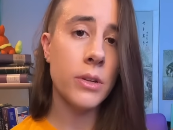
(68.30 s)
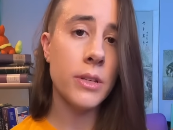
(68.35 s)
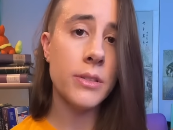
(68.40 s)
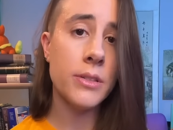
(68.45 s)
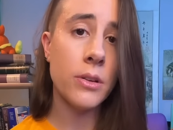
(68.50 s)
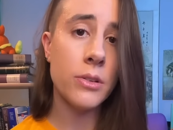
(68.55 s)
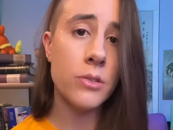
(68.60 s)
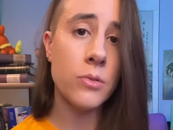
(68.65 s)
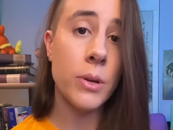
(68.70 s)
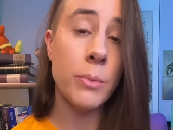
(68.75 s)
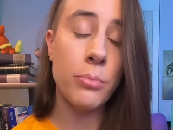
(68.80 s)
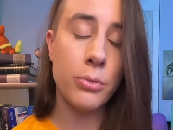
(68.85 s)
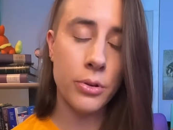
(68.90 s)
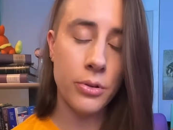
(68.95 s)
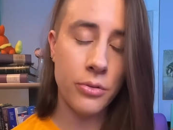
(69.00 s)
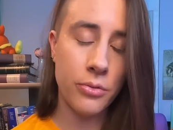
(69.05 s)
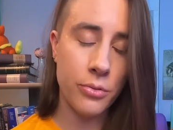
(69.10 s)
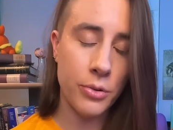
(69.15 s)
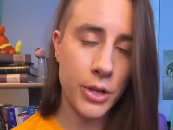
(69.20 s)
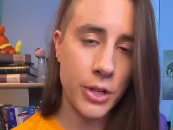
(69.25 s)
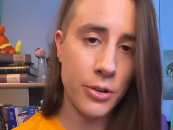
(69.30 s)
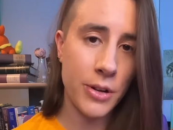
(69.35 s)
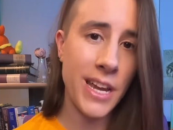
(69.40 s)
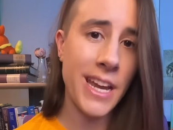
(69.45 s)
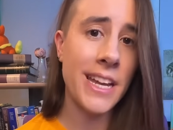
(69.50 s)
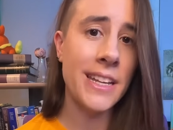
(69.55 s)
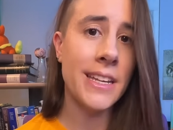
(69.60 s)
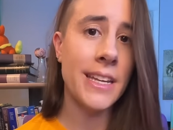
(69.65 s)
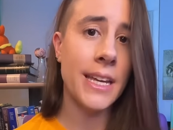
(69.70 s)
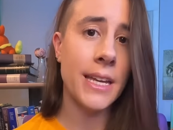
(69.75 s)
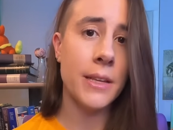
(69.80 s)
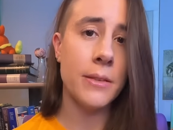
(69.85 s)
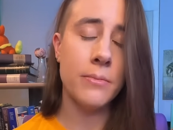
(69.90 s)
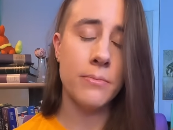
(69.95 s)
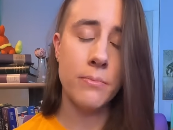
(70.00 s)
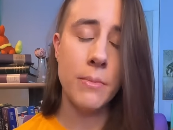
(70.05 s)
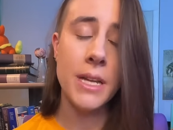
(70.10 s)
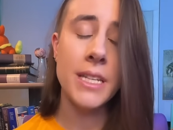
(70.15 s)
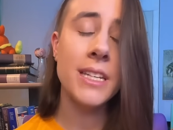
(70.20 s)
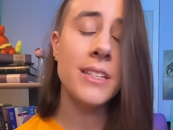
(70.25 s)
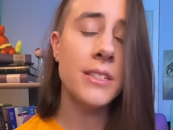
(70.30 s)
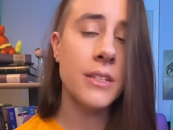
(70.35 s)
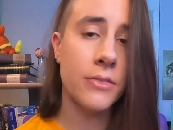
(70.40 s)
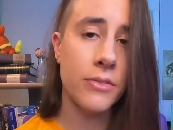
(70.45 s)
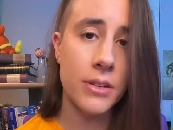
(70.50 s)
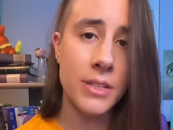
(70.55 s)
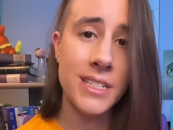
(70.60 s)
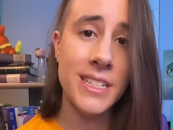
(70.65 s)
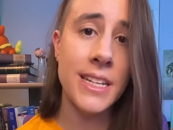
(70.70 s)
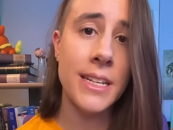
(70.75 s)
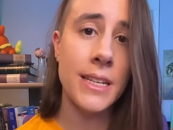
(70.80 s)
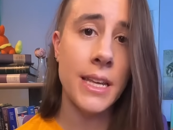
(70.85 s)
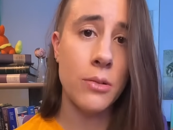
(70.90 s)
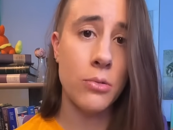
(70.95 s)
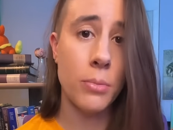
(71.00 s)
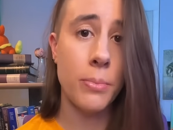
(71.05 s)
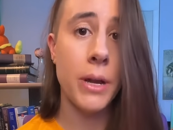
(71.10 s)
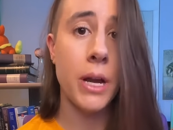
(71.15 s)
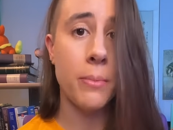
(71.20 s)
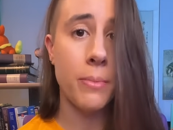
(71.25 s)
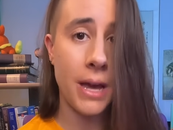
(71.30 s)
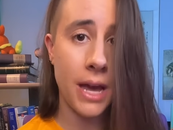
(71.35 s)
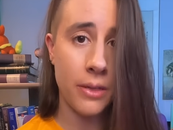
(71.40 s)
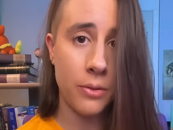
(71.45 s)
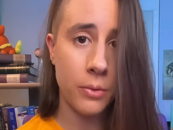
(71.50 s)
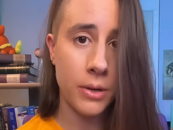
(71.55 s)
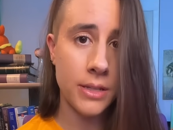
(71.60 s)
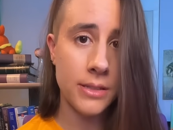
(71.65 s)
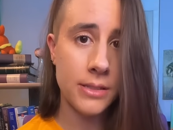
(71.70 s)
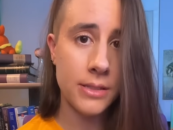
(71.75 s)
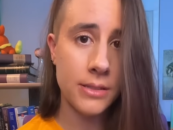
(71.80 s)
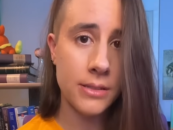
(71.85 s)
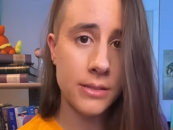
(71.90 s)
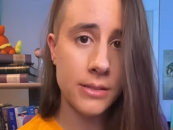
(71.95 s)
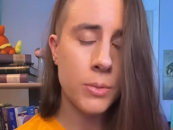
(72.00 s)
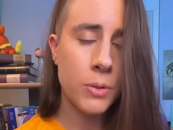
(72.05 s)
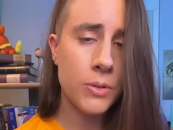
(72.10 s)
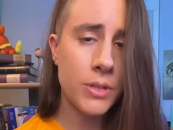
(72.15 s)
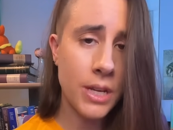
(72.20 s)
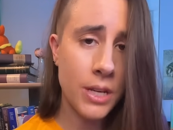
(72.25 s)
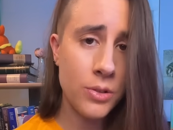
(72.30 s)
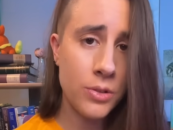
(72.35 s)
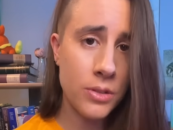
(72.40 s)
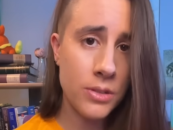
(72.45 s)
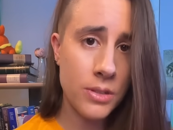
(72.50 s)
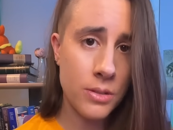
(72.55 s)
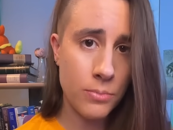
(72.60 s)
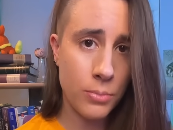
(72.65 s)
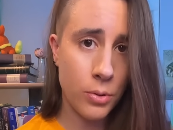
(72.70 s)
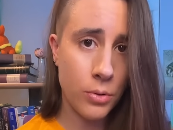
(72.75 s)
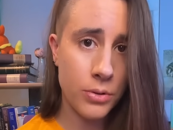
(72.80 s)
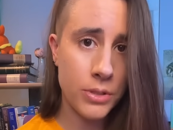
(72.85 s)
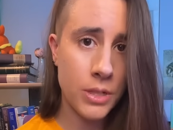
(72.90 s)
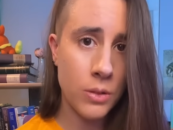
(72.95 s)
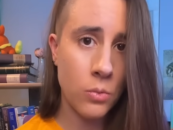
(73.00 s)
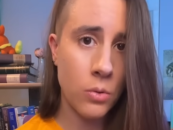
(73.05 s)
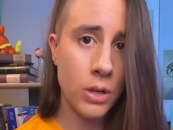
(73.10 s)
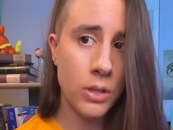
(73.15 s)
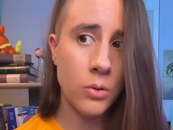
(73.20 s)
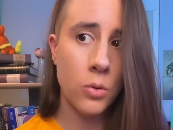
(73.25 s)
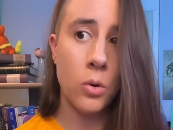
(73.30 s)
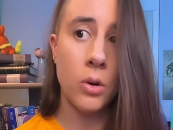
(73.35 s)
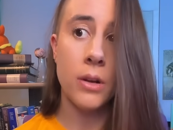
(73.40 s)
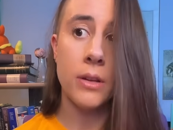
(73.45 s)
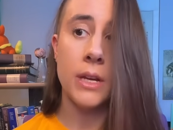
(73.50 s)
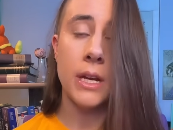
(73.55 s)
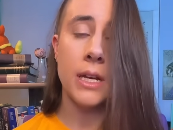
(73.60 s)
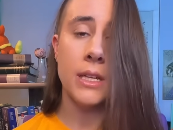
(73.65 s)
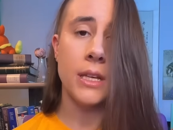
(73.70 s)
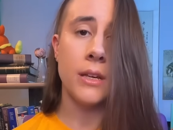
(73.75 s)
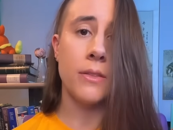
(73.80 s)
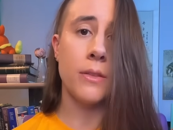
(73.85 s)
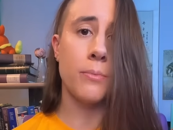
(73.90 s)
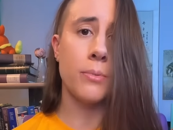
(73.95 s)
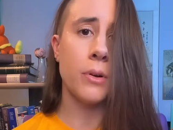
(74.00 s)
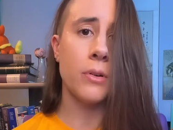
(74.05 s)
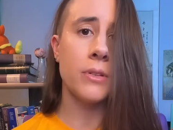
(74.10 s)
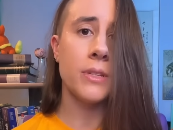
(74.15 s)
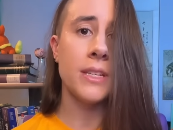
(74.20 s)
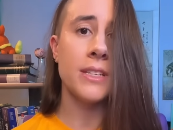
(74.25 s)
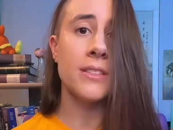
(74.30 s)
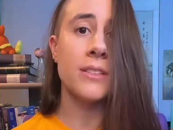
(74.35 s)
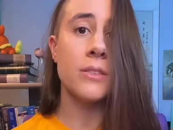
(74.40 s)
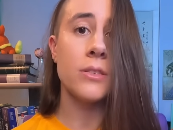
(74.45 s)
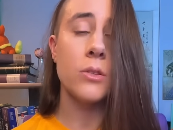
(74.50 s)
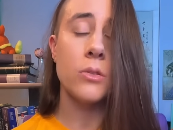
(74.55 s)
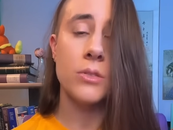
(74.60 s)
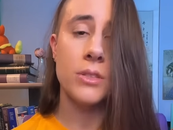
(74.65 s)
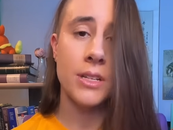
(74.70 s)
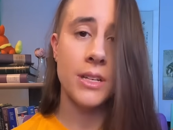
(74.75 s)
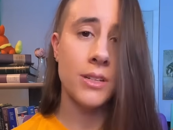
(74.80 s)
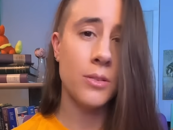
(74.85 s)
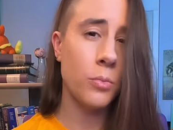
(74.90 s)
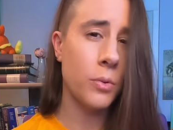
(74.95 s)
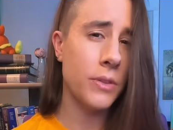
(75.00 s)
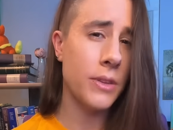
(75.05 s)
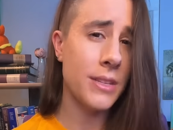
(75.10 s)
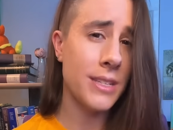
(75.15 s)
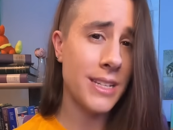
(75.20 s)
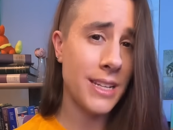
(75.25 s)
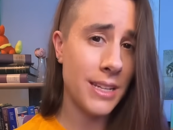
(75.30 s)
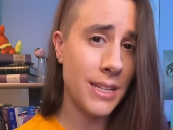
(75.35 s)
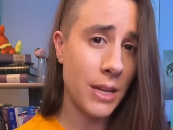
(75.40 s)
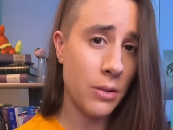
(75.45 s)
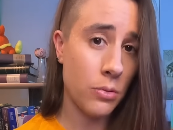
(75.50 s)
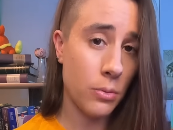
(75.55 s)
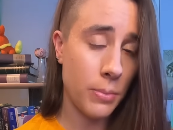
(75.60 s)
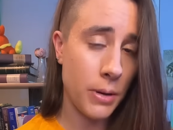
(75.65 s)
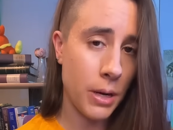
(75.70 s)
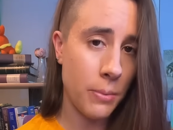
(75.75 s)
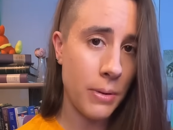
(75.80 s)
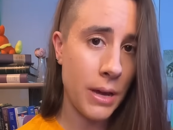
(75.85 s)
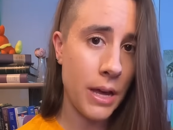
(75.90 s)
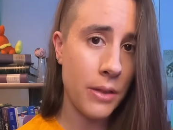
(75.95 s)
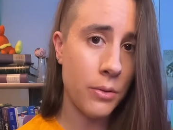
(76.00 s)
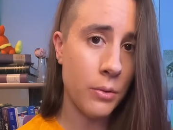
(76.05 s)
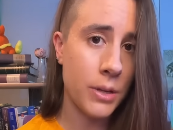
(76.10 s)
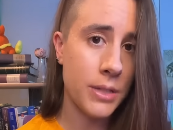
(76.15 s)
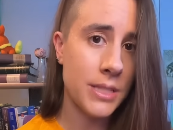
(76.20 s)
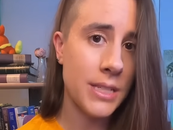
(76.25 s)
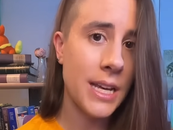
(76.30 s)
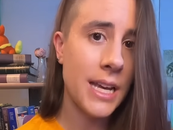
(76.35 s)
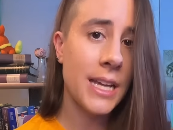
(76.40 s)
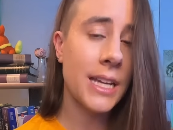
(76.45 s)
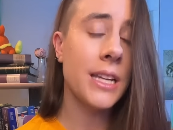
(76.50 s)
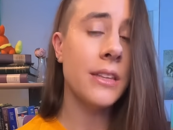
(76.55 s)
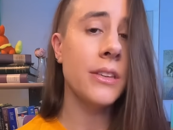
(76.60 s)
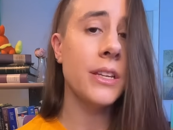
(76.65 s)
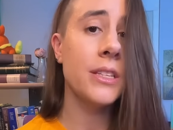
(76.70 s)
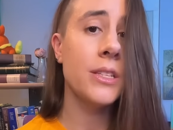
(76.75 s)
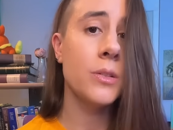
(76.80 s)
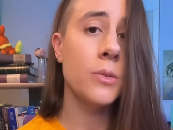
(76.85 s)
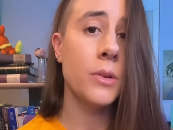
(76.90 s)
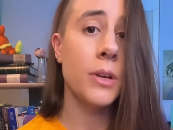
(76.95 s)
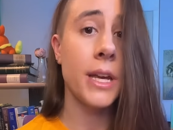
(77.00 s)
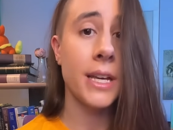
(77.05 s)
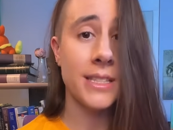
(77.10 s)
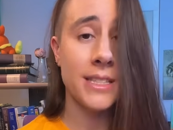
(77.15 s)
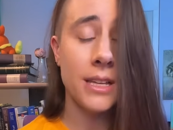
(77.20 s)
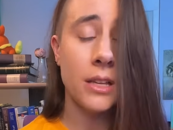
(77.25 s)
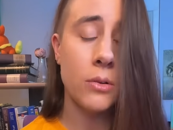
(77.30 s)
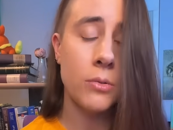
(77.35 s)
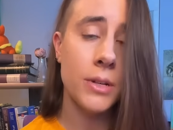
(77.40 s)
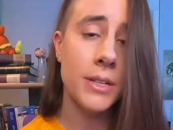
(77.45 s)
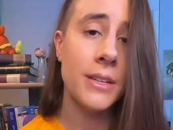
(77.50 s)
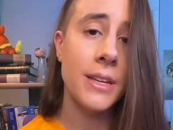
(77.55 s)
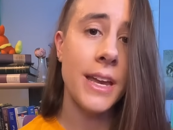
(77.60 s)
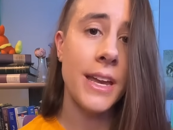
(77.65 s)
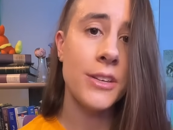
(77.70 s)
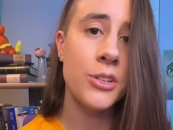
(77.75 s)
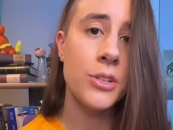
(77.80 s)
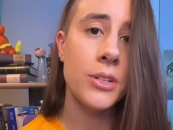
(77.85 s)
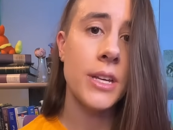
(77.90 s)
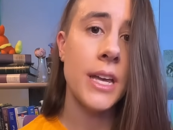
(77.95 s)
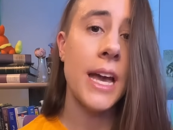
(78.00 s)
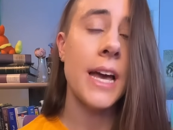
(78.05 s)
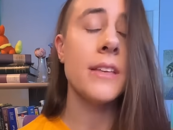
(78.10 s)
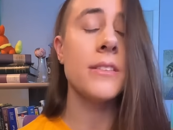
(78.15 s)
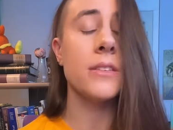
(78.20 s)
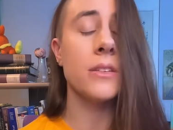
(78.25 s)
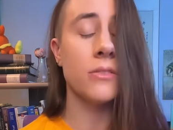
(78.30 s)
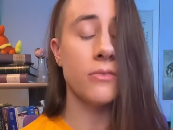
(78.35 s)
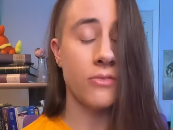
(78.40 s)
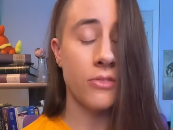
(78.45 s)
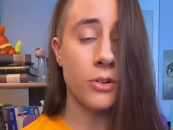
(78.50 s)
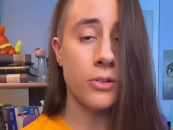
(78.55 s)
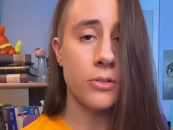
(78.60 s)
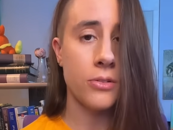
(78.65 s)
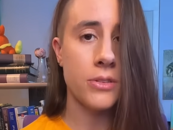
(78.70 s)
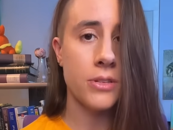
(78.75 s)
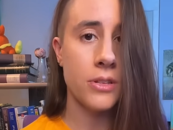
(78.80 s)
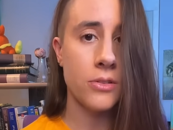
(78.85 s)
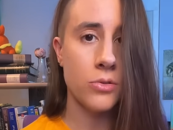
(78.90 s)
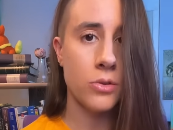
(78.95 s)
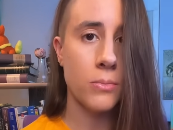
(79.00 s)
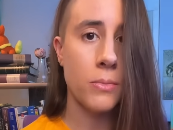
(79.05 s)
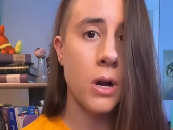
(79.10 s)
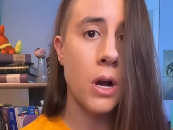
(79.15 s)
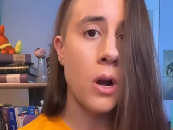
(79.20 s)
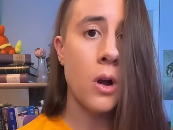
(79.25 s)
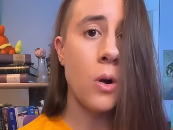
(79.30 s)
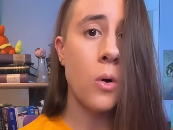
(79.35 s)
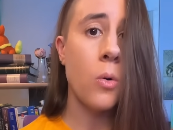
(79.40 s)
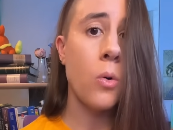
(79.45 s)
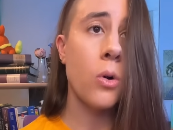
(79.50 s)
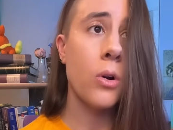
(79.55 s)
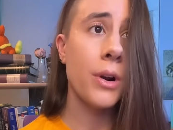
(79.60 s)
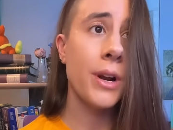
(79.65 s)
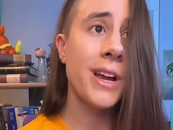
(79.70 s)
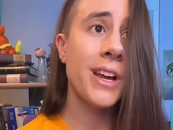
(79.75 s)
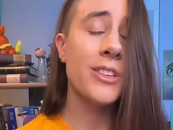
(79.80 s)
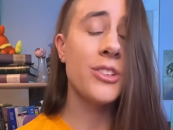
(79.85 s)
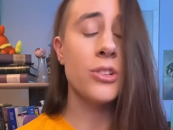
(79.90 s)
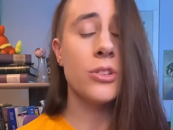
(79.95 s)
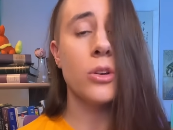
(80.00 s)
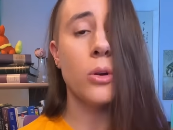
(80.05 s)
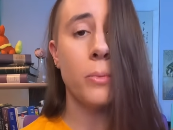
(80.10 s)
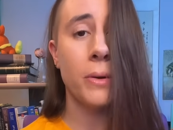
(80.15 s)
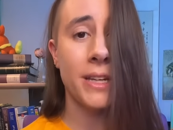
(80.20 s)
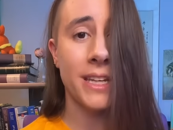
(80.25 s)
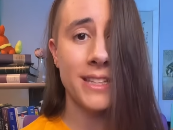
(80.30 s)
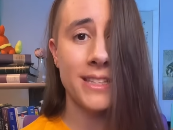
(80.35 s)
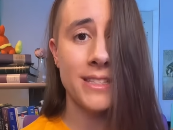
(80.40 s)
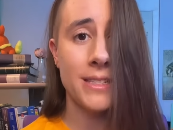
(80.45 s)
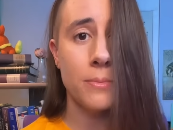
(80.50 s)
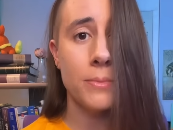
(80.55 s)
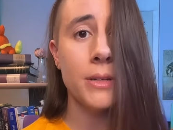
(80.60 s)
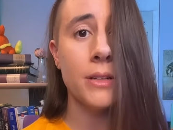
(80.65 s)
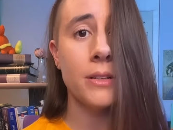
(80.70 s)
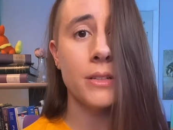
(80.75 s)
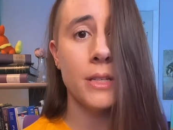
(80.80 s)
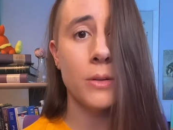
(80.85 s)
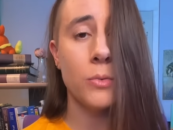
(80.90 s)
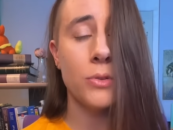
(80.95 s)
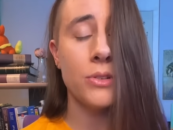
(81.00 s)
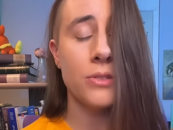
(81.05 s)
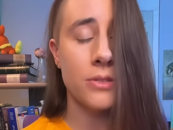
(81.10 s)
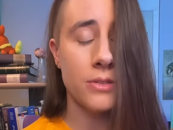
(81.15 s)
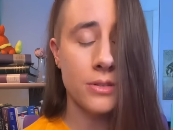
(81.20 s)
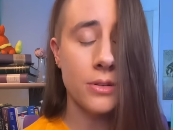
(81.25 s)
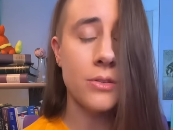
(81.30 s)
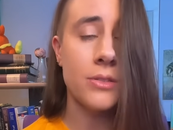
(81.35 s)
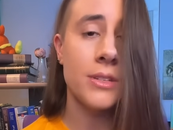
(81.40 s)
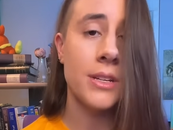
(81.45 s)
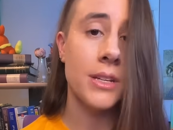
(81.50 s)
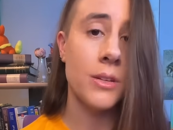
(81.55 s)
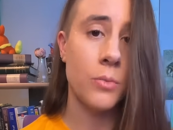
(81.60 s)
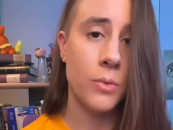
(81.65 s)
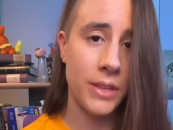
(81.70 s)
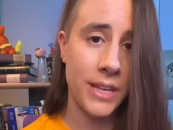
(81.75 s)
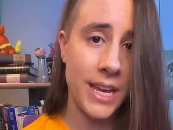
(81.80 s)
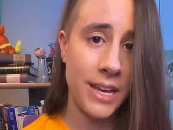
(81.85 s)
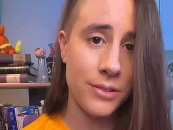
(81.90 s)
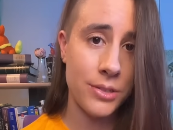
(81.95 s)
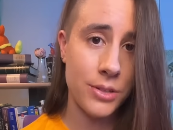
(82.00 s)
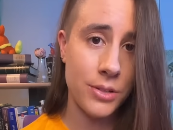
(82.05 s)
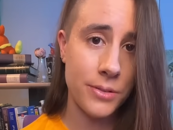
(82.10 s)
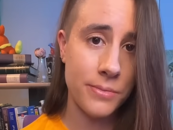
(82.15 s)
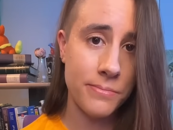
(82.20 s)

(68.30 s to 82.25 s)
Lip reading: is also a proofreader, aiding in many different DNA repair pathways. Mutations in POLD1 or in any of the proteins associated with the DNA repair pathways can lead to accelerated aging, as in Werner's syndrome, or genomic instability, which is associated with cancer.